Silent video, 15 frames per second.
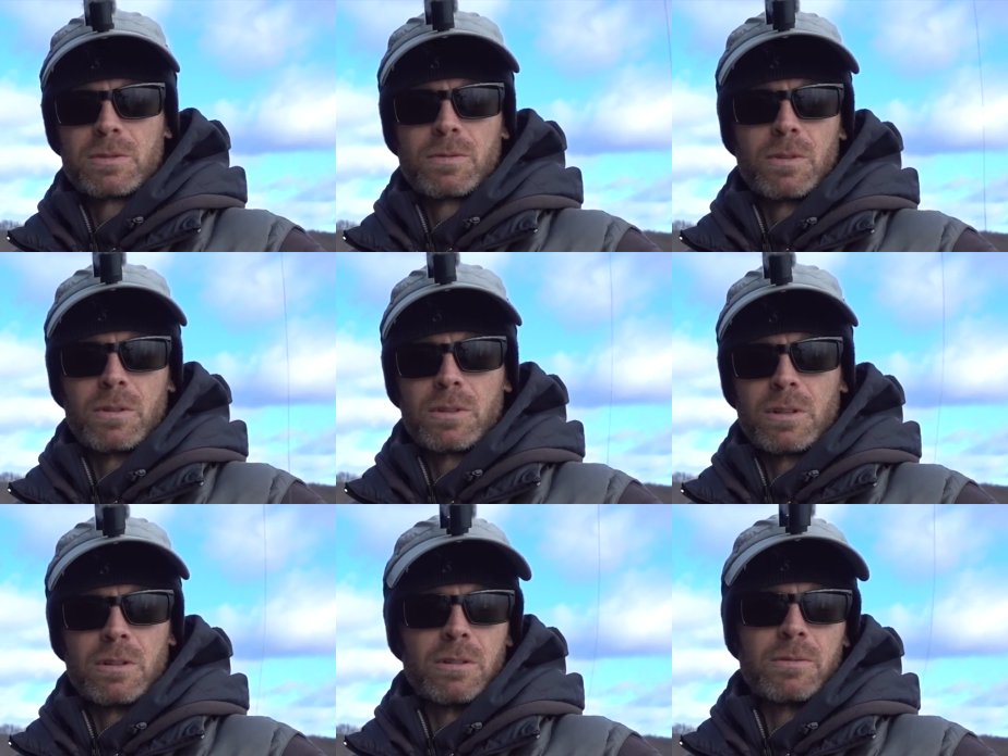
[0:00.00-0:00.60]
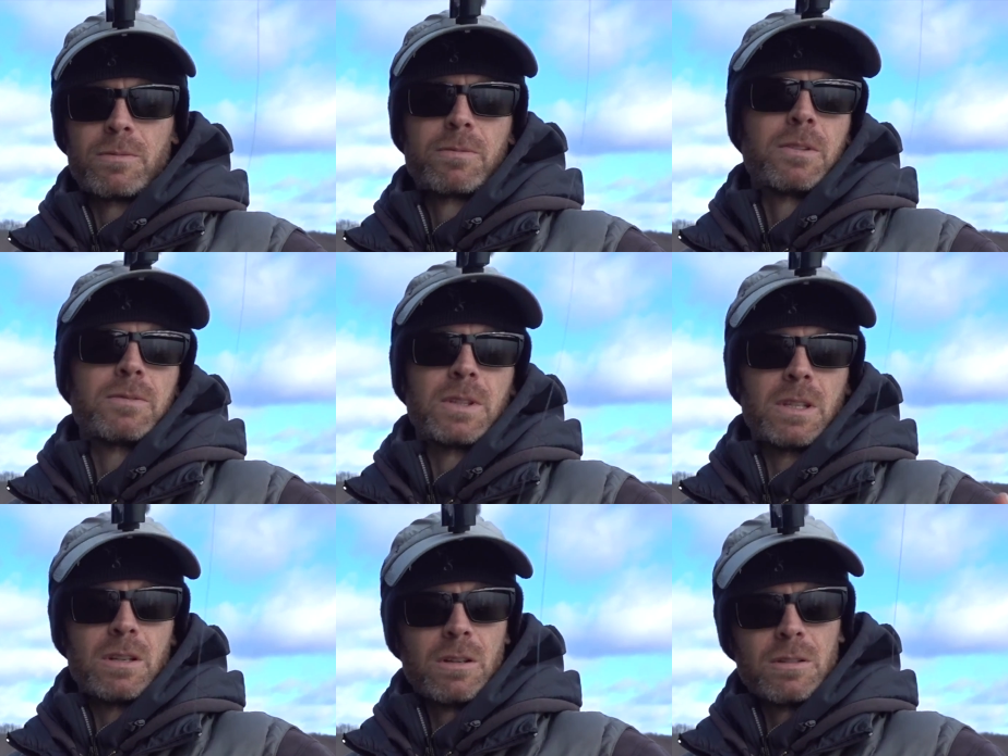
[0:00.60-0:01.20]
for, you know,
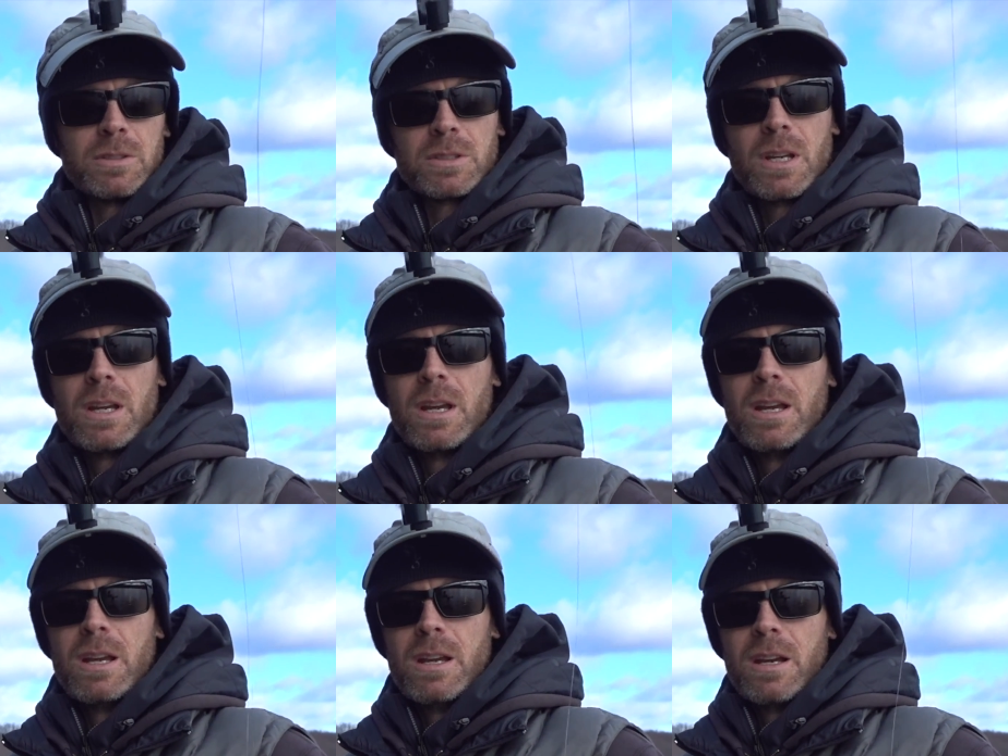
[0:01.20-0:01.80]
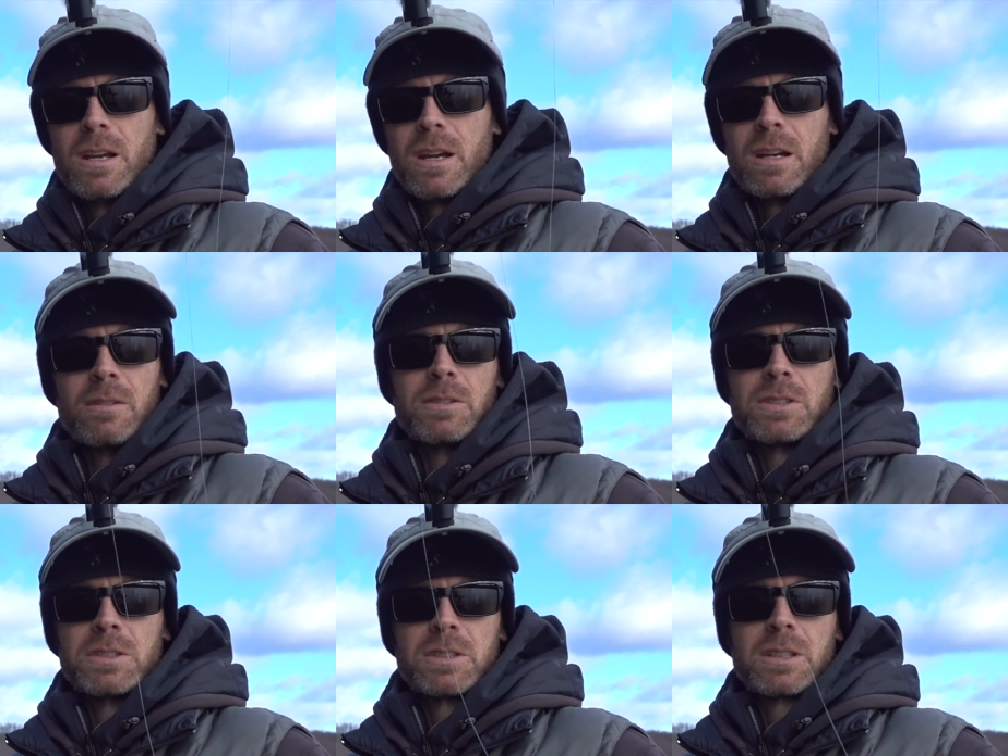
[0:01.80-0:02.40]
50 years. And ever
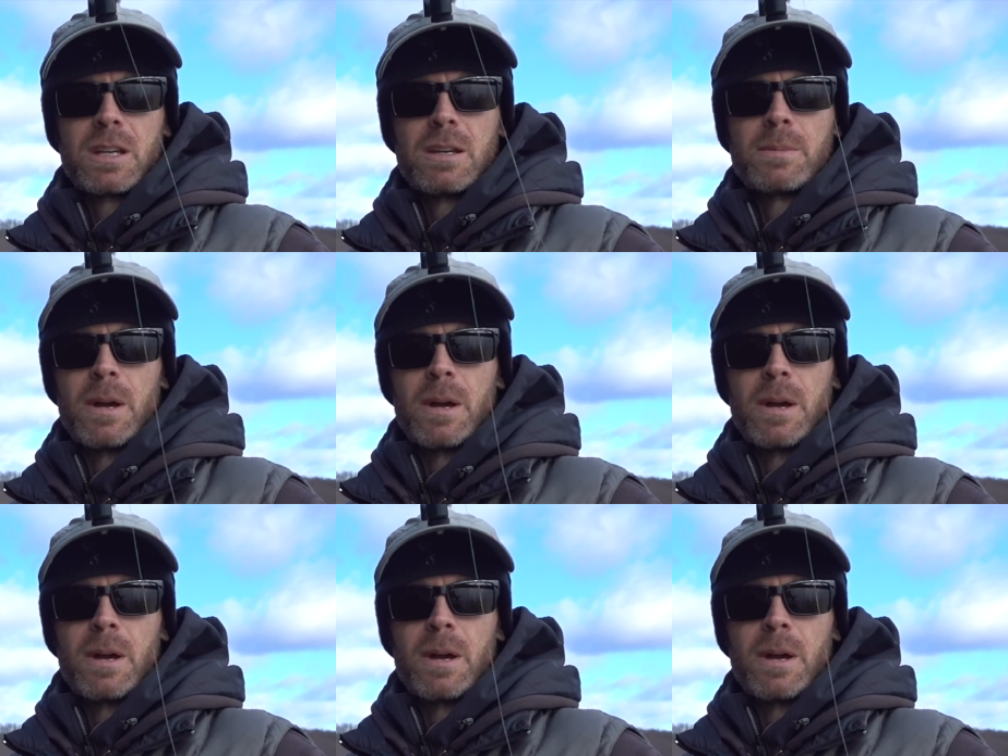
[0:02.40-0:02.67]
since it came